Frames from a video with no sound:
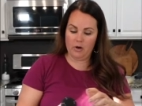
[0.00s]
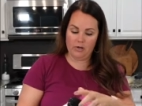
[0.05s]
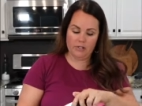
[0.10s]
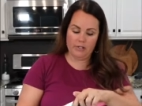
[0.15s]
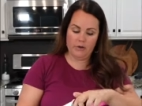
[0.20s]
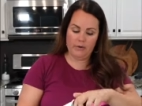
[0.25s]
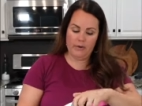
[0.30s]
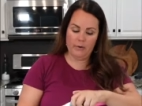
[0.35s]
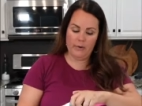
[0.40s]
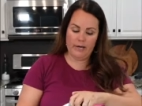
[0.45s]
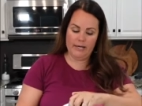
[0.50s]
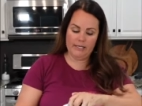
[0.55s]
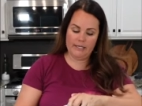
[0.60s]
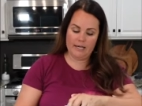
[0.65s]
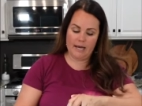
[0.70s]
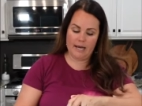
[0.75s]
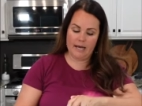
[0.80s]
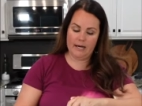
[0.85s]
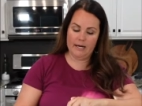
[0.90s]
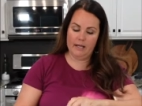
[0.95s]
Also going
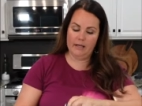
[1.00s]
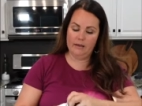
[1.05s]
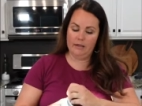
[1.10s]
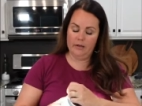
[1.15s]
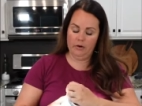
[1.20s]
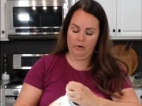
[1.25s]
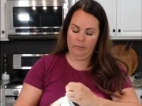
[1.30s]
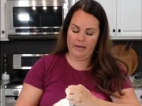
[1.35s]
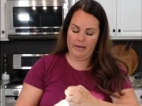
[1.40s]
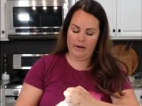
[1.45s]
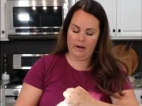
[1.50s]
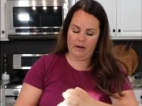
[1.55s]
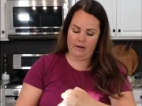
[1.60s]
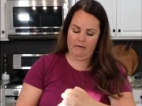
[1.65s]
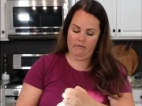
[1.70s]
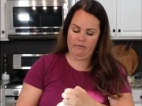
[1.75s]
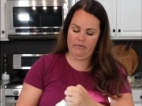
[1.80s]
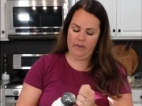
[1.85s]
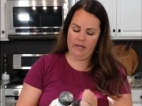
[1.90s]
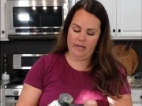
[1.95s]
to add a little bit
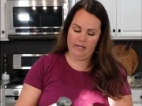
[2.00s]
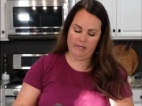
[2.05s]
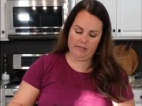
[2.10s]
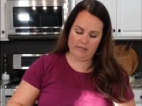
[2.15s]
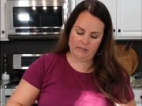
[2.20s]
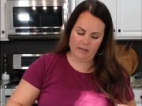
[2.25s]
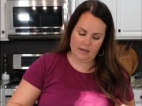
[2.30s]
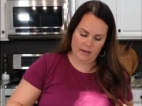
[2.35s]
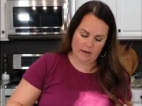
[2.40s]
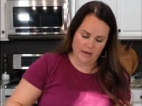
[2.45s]
of this